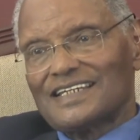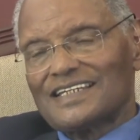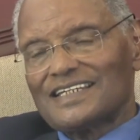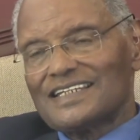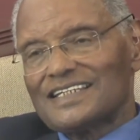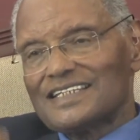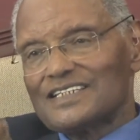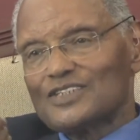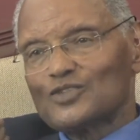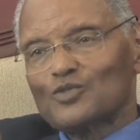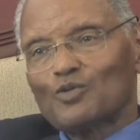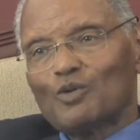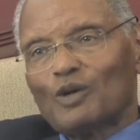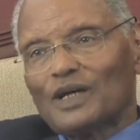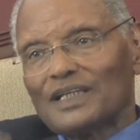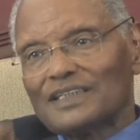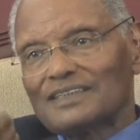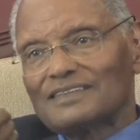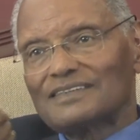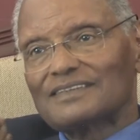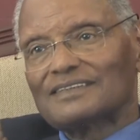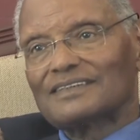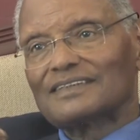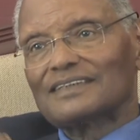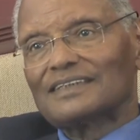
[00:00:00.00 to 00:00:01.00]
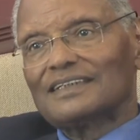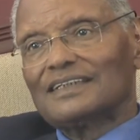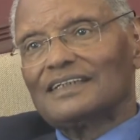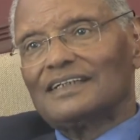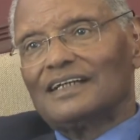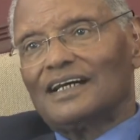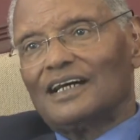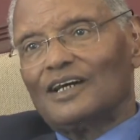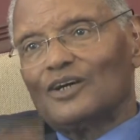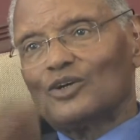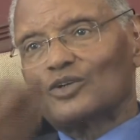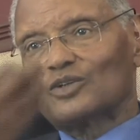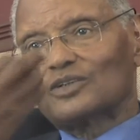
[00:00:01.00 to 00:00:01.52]
is what
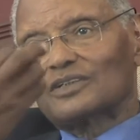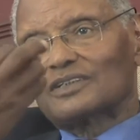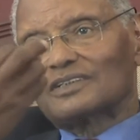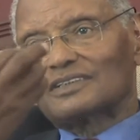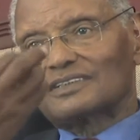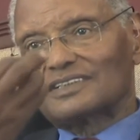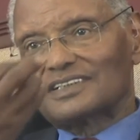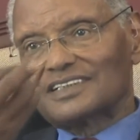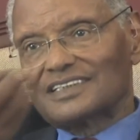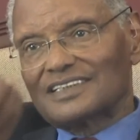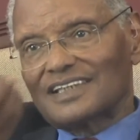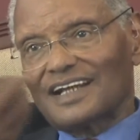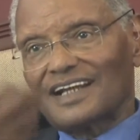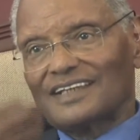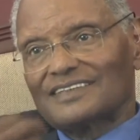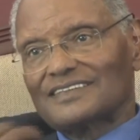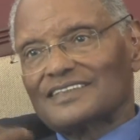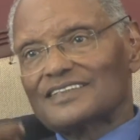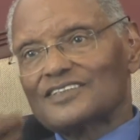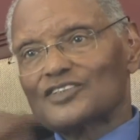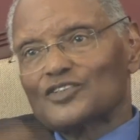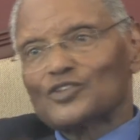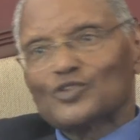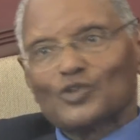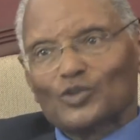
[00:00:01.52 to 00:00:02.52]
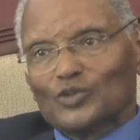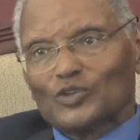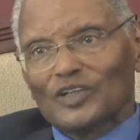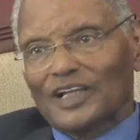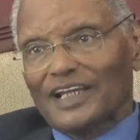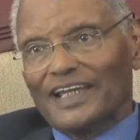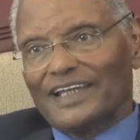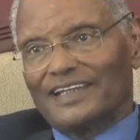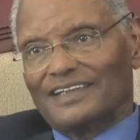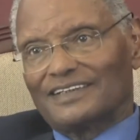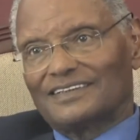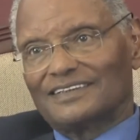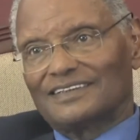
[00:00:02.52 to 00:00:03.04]
our detractors don't
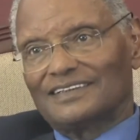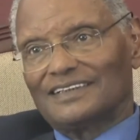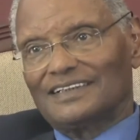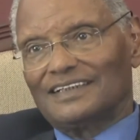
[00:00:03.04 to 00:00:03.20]
like.